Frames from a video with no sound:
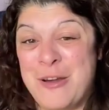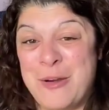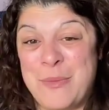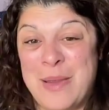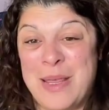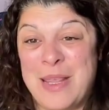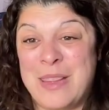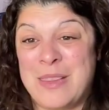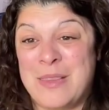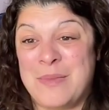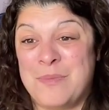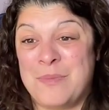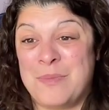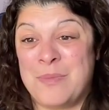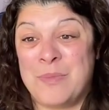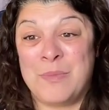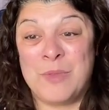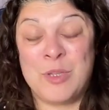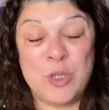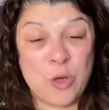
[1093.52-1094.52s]
with
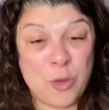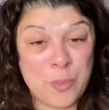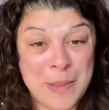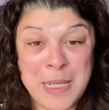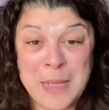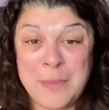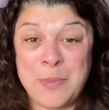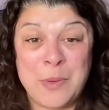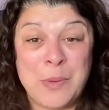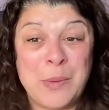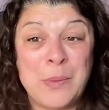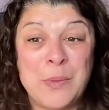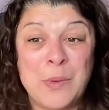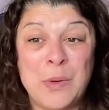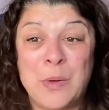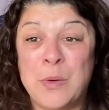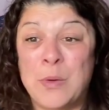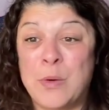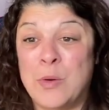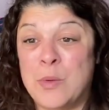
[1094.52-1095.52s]
your people
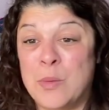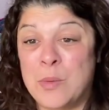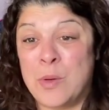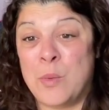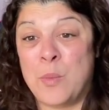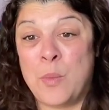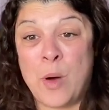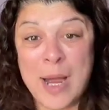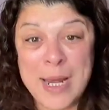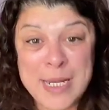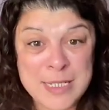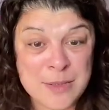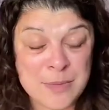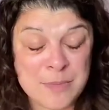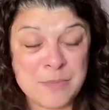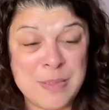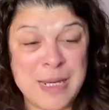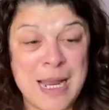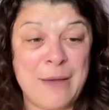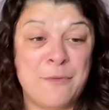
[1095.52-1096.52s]
or a wider
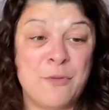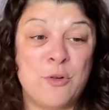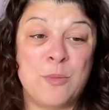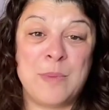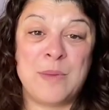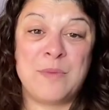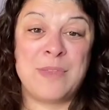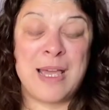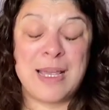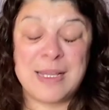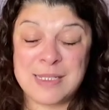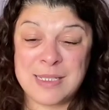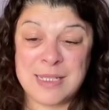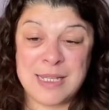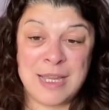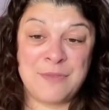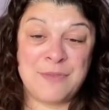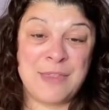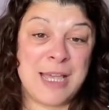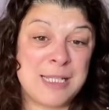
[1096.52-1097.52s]
platform if
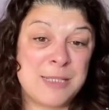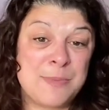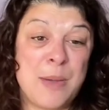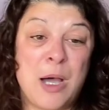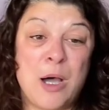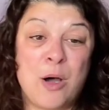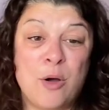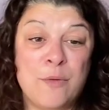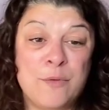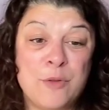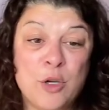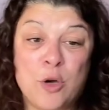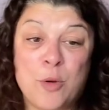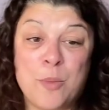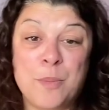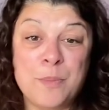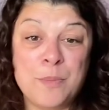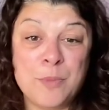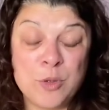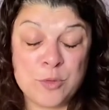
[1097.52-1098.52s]
that's part of
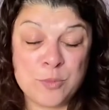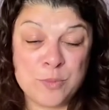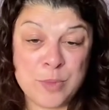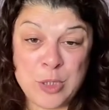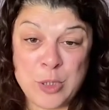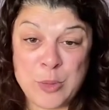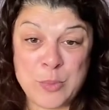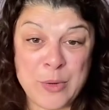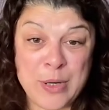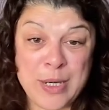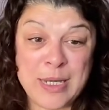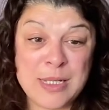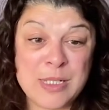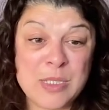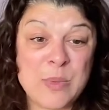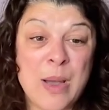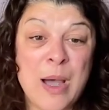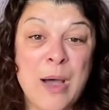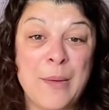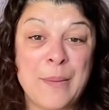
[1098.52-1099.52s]
your blueprint
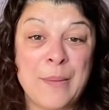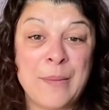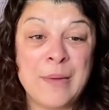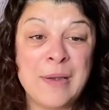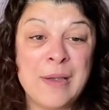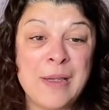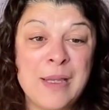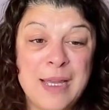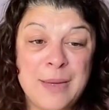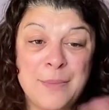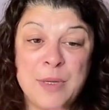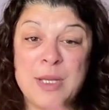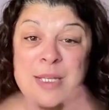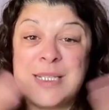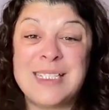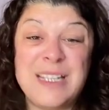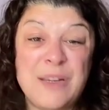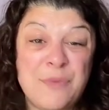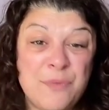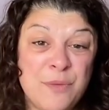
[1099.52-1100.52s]
as well. I mean,
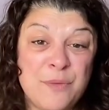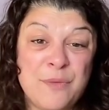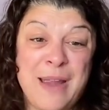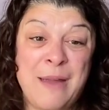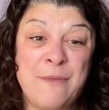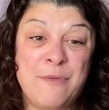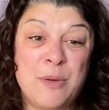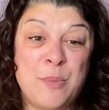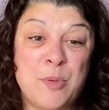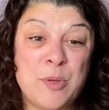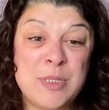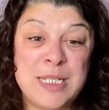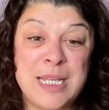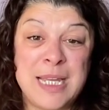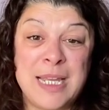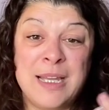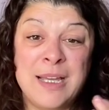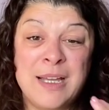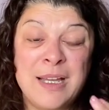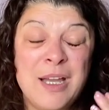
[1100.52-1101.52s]
it's different for
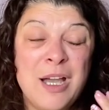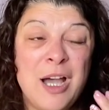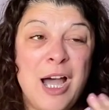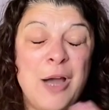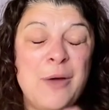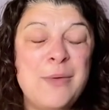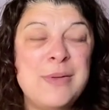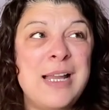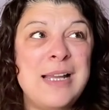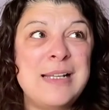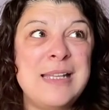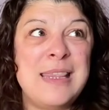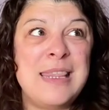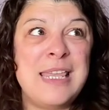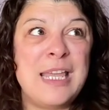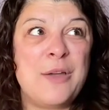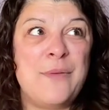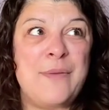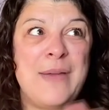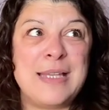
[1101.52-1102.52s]
everybody. I always like to
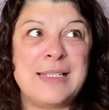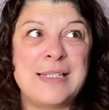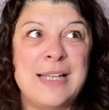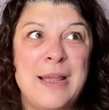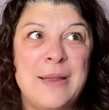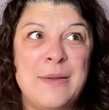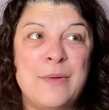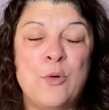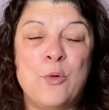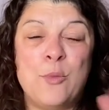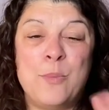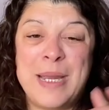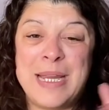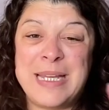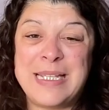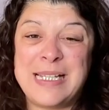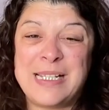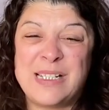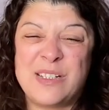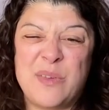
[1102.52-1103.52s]
think of it as like all
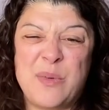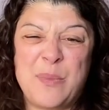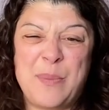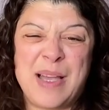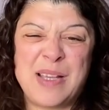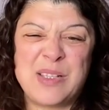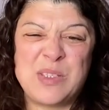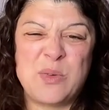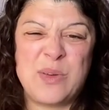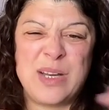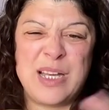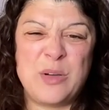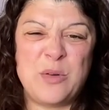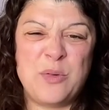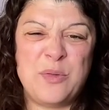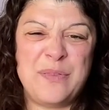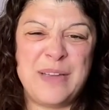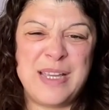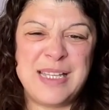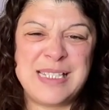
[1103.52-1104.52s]
pieces of a puzzle and it
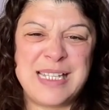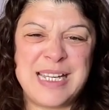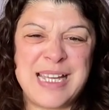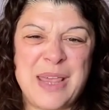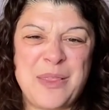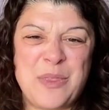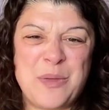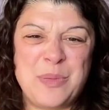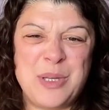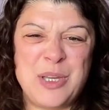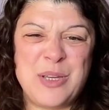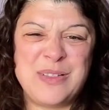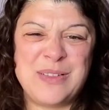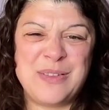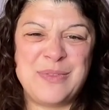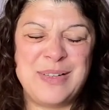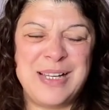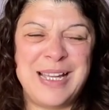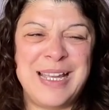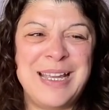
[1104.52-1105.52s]
all fits together
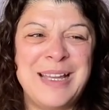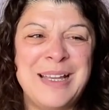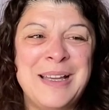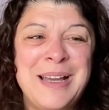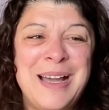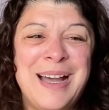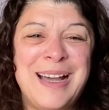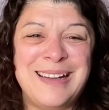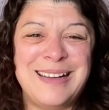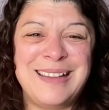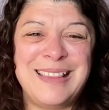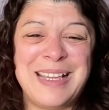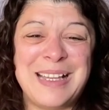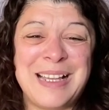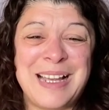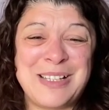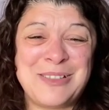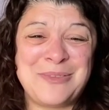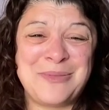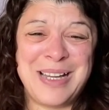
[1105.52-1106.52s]
beautifully. And I think
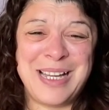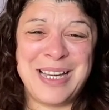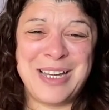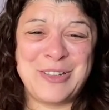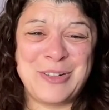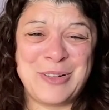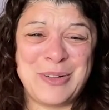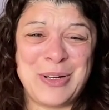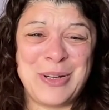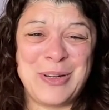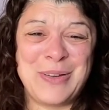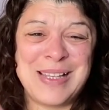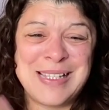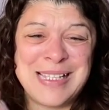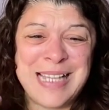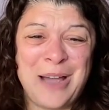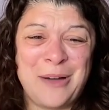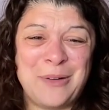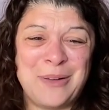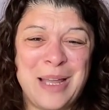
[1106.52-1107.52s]
that's really true.
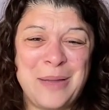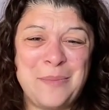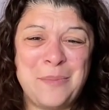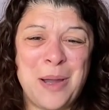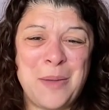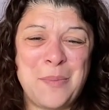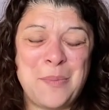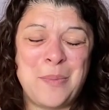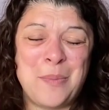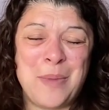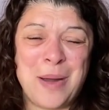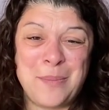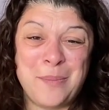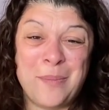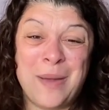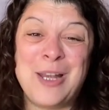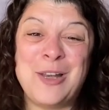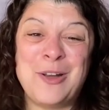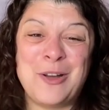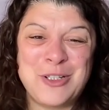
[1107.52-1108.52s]
That's how like
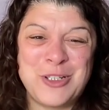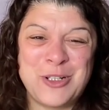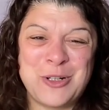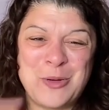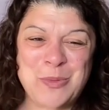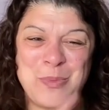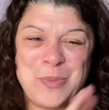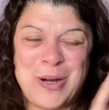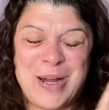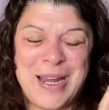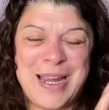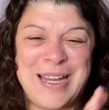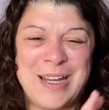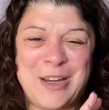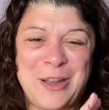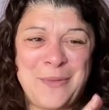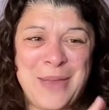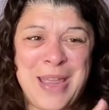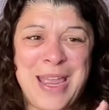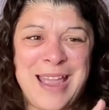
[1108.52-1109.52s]
my logical
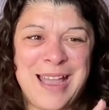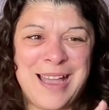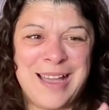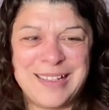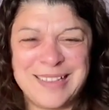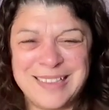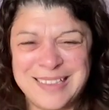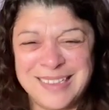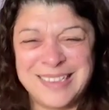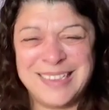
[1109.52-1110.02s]
brain over here